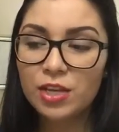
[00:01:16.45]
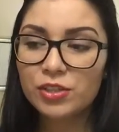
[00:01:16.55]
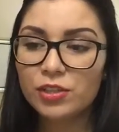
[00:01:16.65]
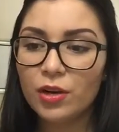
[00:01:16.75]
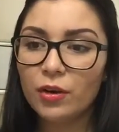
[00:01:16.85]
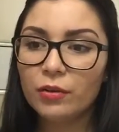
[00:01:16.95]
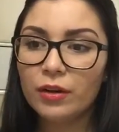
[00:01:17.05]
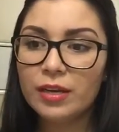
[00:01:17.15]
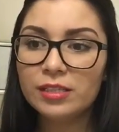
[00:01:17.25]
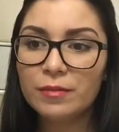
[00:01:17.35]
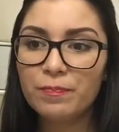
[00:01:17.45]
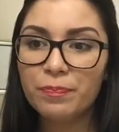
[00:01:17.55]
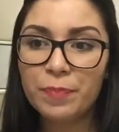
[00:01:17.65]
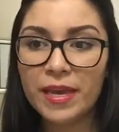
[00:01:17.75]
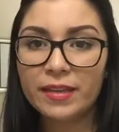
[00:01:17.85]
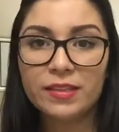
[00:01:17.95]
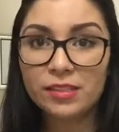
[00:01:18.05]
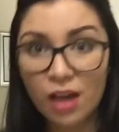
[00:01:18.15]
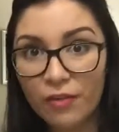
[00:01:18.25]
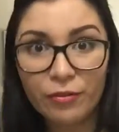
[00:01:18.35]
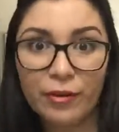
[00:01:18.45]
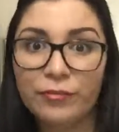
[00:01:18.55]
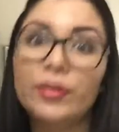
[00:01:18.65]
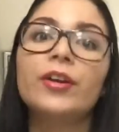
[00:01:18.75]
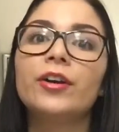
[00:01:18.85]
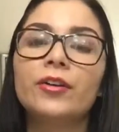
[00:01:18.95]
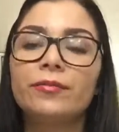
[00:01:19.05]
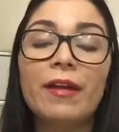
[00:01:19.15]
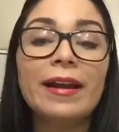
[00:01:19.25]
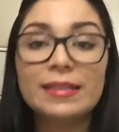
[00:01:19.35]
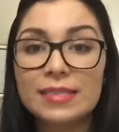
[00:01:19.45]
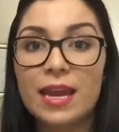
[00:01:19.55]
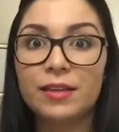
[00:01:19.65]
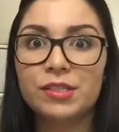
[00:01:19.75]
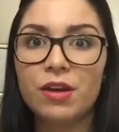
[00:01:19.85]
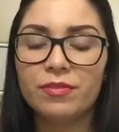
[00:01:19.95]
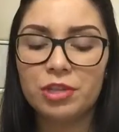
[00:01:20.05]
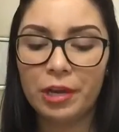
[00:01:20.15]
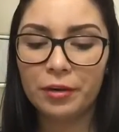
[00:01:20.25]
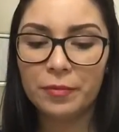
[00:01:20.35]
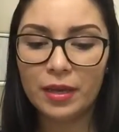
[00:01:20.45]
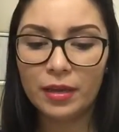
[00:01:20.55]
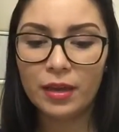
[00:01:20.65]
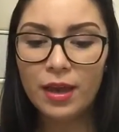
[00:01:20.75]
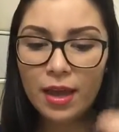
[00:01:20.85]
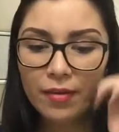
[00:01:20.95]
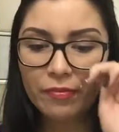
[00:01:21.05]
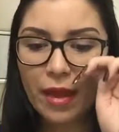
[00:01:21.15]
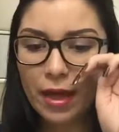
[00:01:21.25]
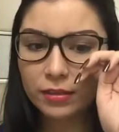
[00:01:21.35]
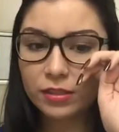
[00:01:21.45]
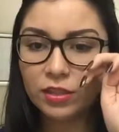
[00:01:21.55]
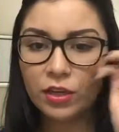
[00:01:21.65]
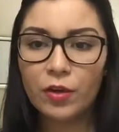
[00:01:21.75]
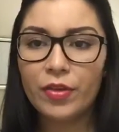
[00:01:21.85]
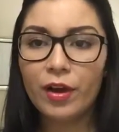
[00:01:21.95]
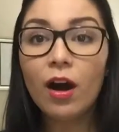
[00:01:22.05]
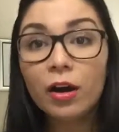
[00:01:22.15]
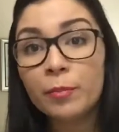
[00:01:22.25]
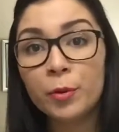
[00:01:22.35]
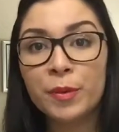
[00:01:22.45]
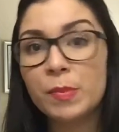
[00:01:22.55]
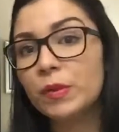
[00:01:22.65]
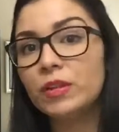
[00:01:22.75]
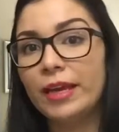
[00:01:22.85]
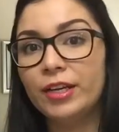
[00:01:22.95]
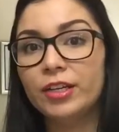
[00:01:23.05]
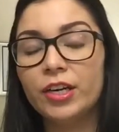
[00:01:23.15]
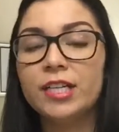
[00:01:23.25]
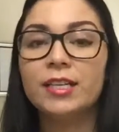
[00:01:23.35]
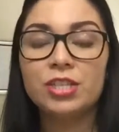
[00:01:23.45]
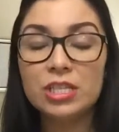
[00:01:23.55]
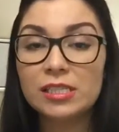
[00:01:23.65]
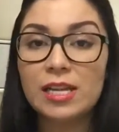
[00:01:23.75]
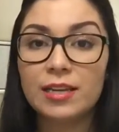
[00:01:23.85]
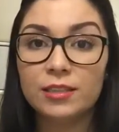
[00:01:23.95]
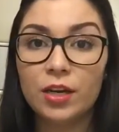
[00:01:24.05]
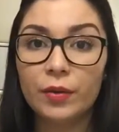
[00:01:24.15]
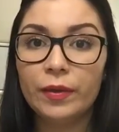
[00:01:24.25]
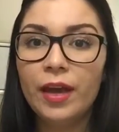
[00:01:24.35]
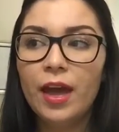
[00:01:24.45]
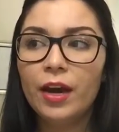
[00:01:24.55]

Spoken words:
So it's a big discovery for her right at the end of Shatter Me that, you know, there are more people like her and that she's not alone.